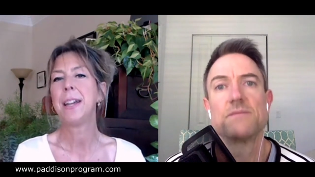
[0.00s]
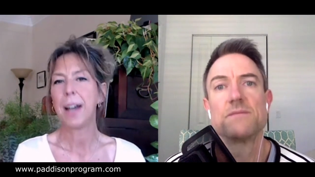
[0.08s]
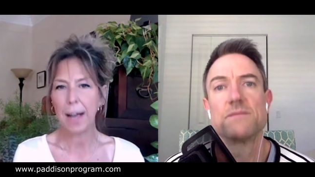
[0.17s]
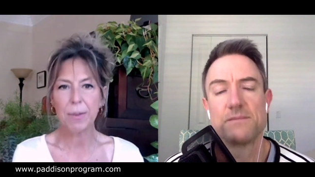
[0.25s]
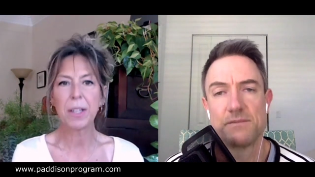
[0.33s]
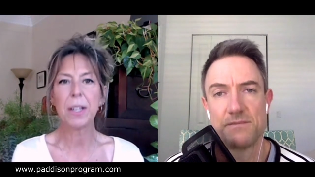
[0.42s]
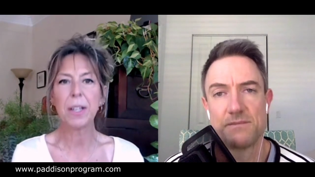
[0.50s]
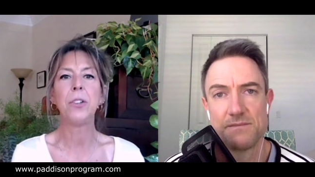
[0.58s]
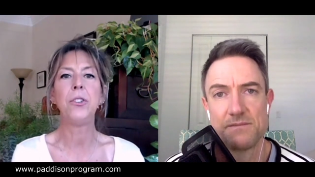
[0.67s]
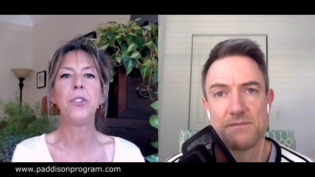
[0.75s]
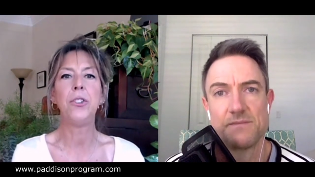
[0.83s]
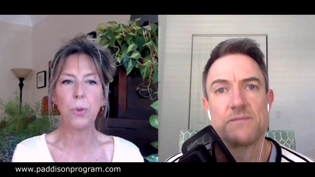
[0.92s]
Speaker 1: I'm going to
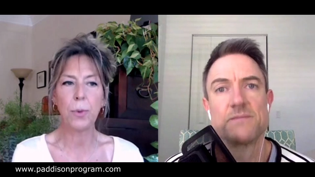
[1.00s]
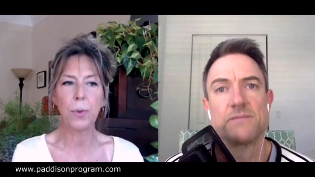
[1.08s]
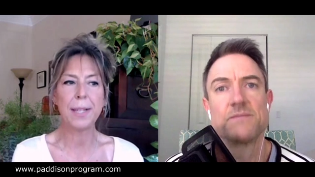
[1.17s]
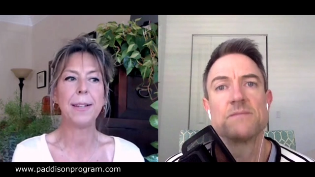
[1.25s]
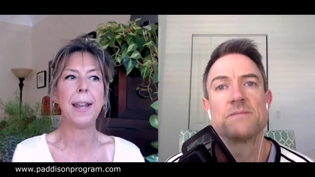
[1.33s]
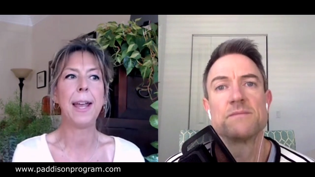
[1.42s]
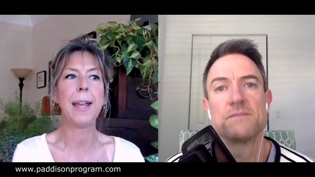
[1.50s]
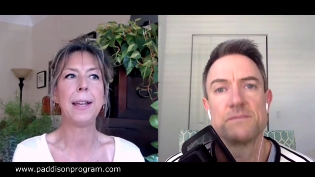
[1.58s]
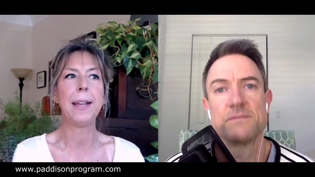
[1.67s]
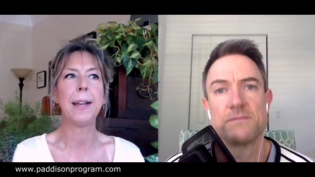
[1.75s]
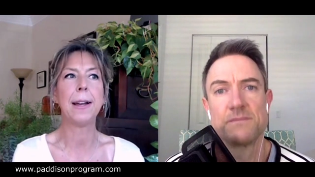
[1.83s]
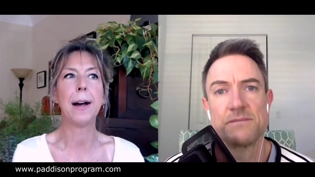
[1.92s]
do it today.
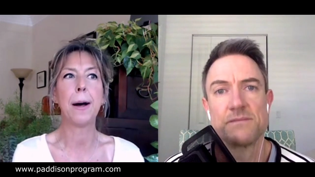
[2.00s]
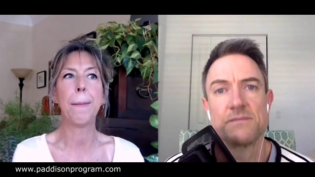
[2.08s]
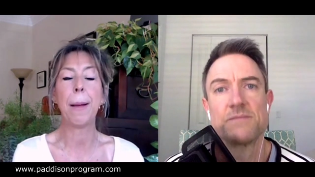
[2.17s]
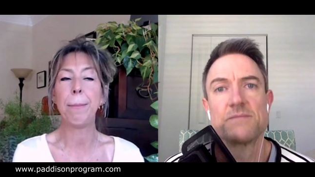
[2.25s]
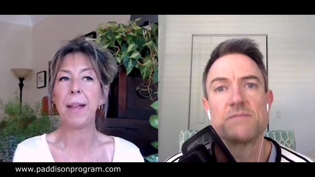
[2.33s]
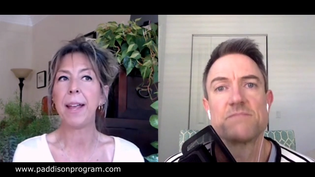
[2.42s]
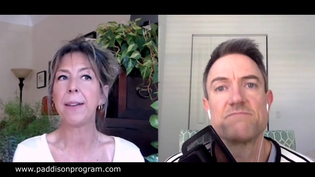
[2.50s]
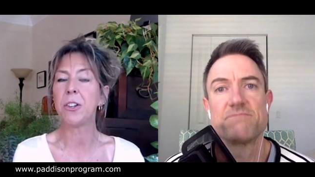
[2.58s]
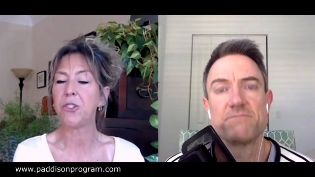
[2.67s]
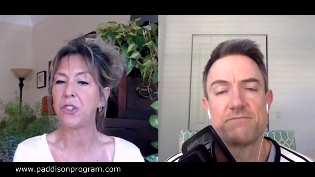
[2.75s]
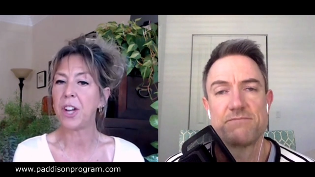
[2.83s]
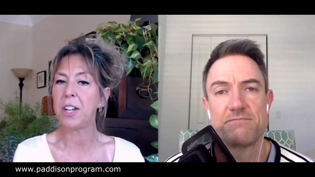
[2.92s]
Um, I may have to
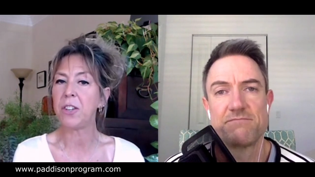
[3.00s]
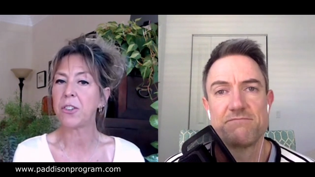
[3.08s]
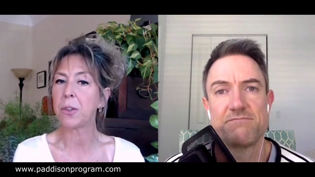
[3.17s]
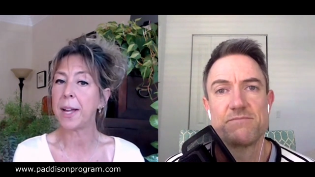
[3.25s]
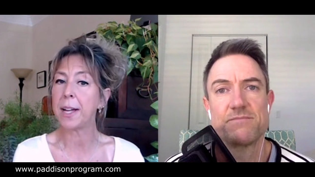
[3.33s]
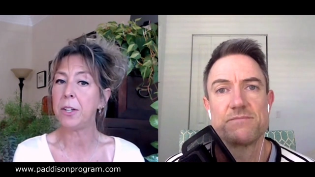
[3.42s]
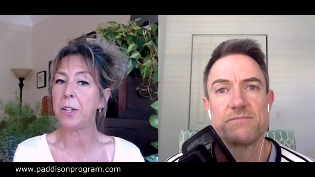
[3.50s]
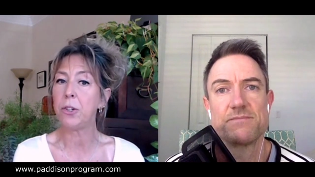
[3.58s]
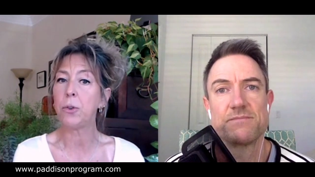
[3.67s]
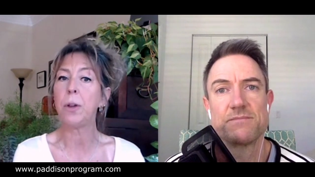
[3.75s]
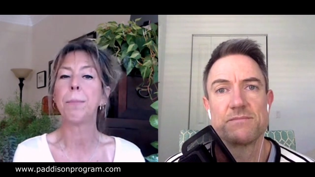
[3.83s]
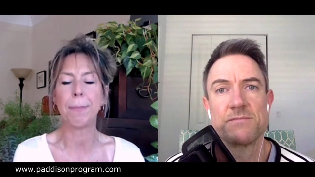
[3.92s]
change the way I do it,
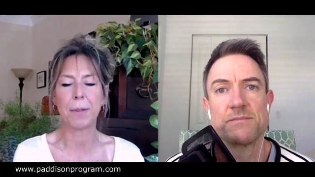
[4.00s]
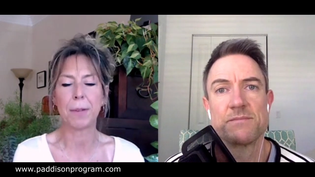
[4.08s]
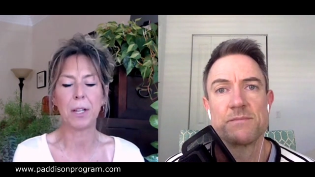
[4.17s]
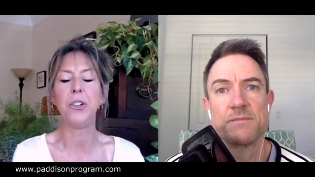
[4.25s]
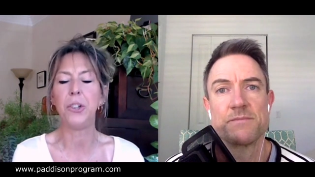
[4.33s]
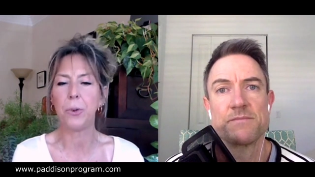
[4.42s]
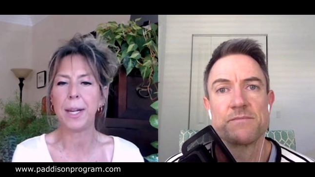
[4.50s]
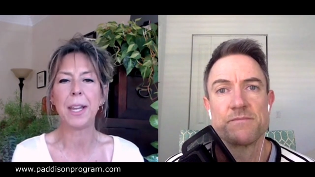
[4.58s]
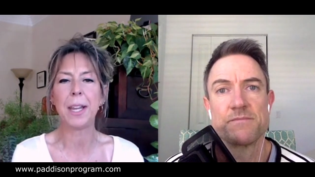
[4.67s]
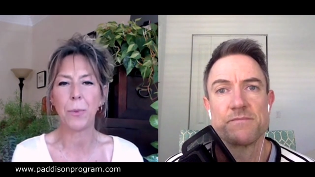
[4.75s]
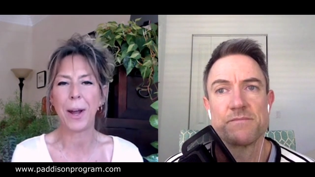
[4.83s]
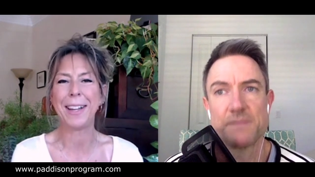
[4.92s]
but I'm going to do it
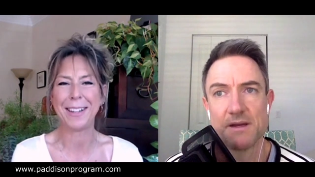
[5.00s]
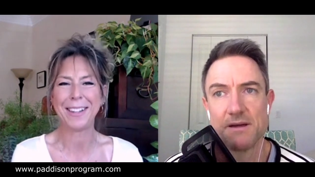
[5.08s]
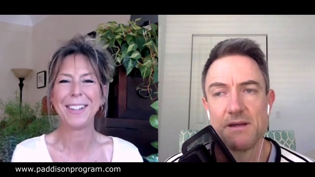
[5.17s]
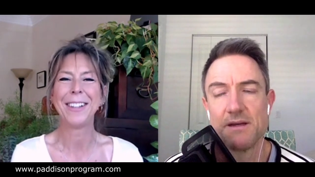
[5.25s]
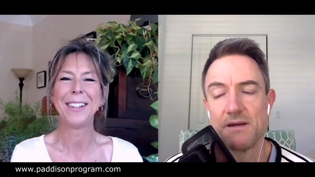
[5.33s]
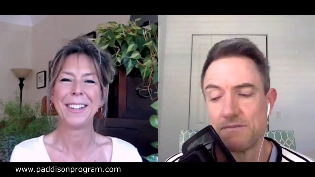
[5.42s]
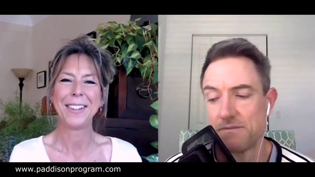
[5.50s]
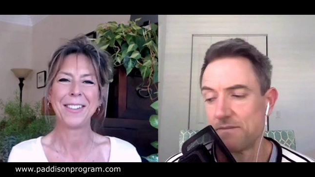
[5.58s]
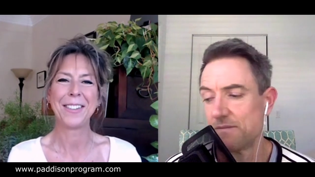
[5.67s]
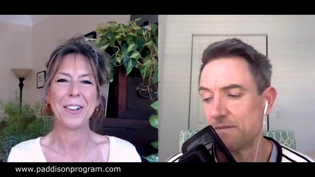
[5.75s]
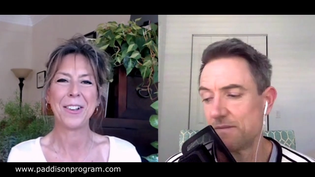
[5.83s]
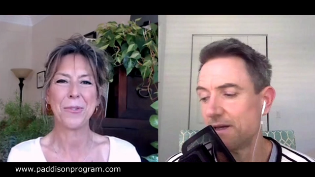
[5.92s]
anyway. Yeah.
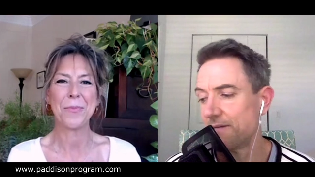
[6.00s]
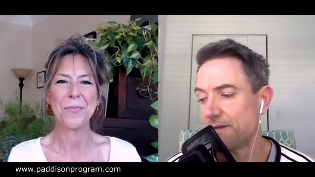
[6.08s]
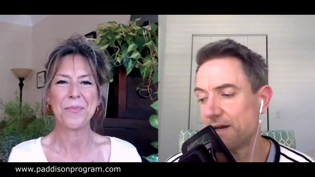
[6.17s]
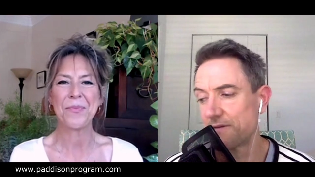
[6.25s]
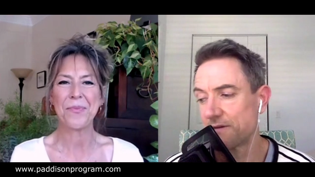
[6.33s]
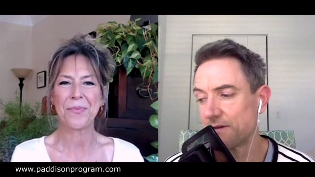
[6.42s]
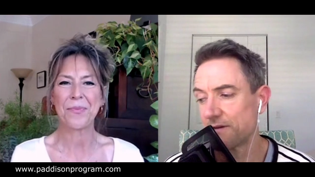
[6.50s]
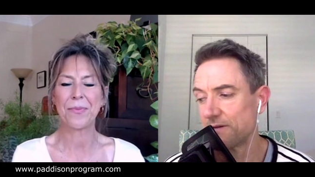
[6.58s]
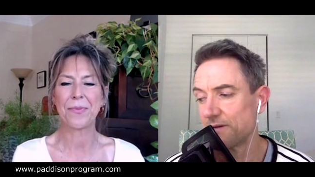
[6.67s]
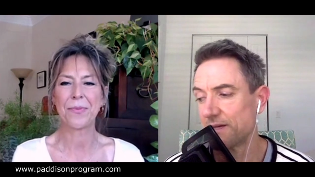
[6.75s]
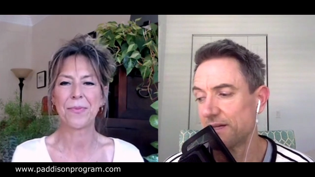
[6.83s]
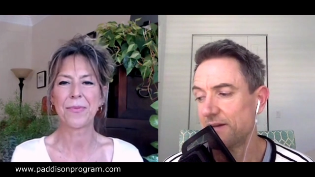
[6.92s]
So,
Speaker 2: yeah,
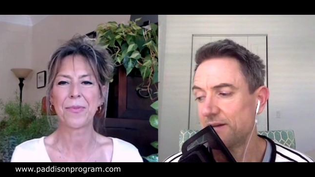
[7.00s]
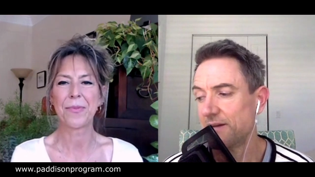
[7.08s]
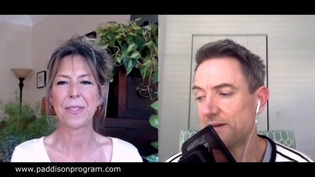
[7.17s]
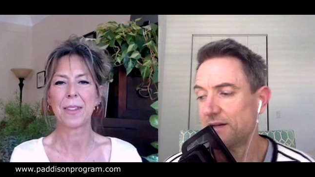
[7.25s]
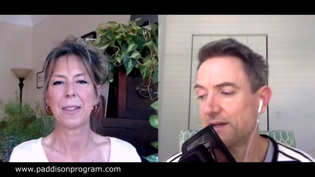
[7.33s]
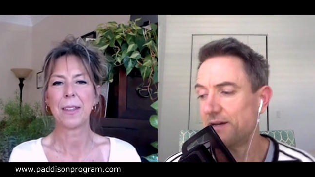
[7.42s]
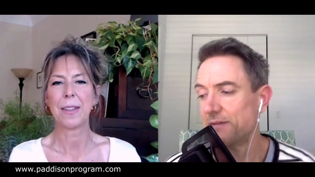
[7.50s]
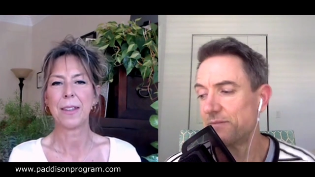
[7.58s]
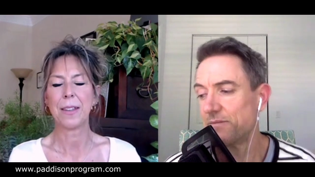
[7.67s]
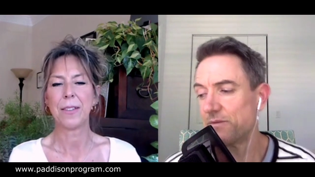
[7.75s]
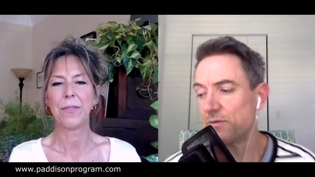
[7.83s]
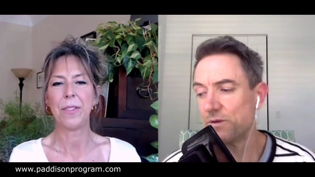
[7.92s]
absolutely.
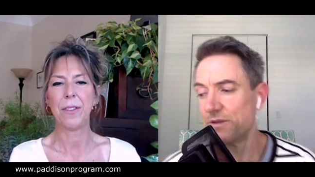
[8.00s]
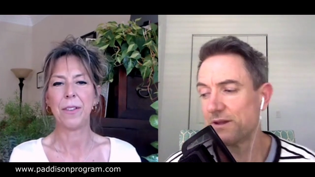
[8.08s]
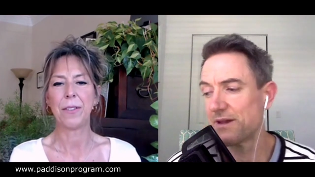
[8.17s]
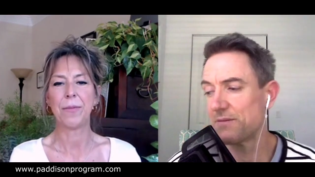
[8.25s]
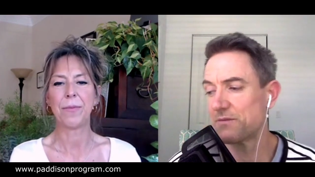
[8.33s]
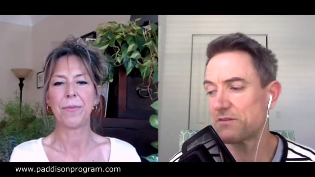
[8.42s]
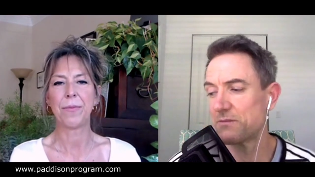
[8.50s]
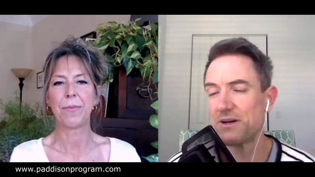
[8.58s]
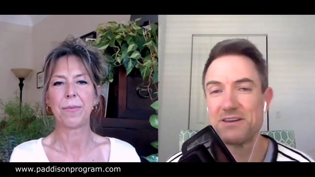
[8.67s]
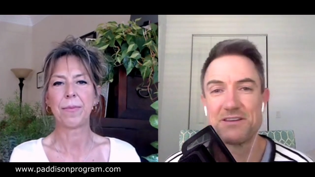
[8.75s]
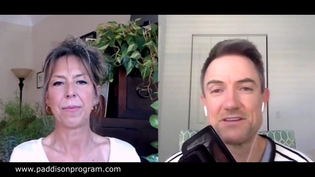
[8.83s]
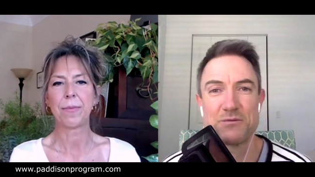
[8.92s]
Um, the word that comes to
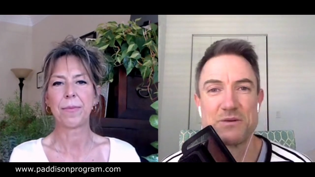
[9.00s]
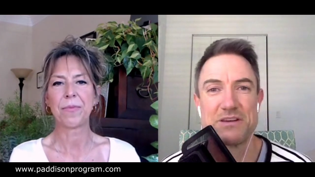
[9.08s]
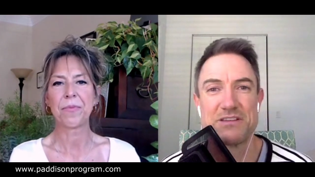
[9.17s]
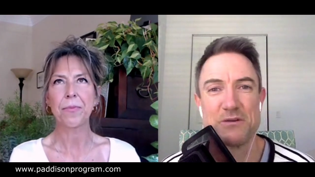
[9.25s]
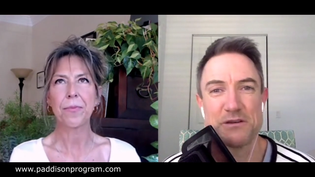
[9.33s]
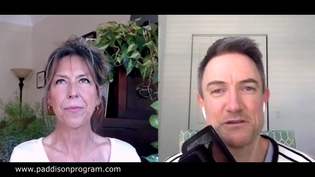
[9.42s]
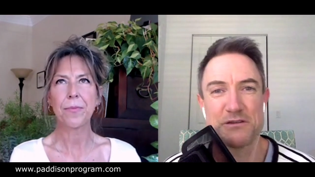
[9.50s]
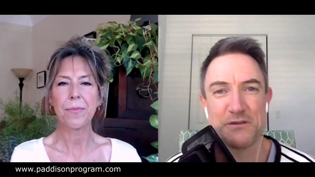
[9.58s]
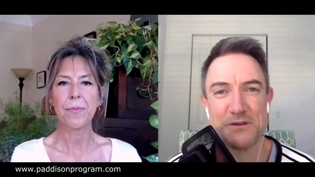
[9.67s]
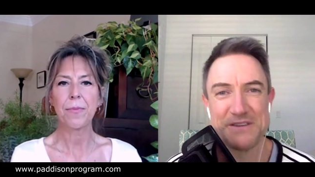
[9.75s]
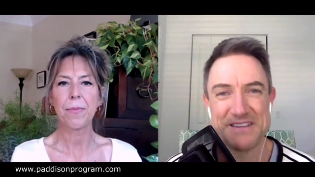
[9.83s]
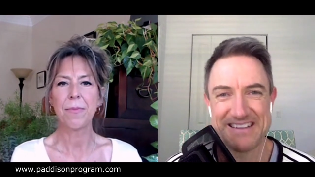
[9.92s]
mind is
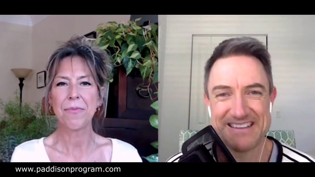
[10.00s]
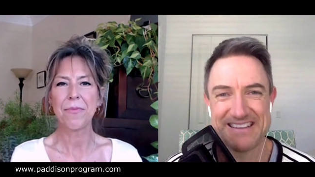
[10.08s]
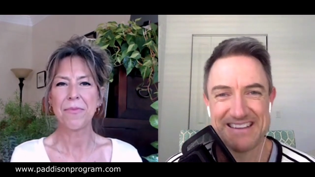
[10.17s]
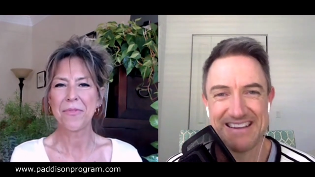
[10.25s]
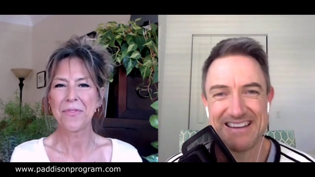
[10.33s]
resourcefulness.